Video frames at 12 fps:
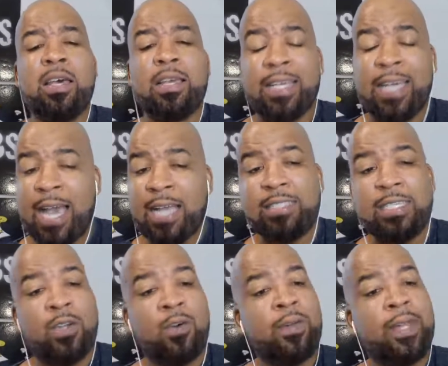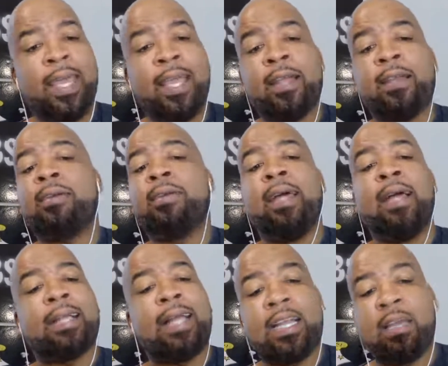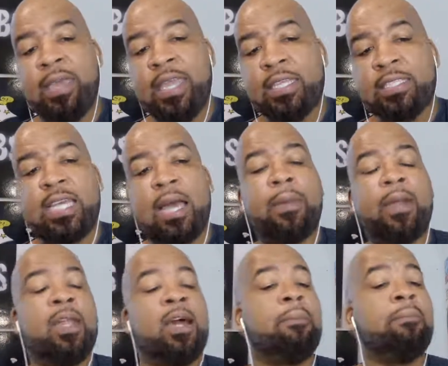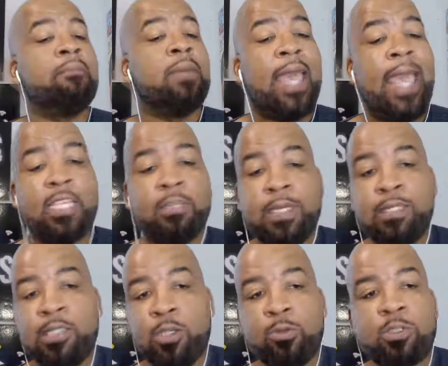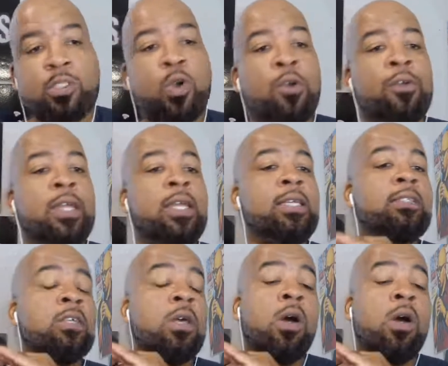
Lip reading: Content on there. I got comedians chopping it up, HBCU stories,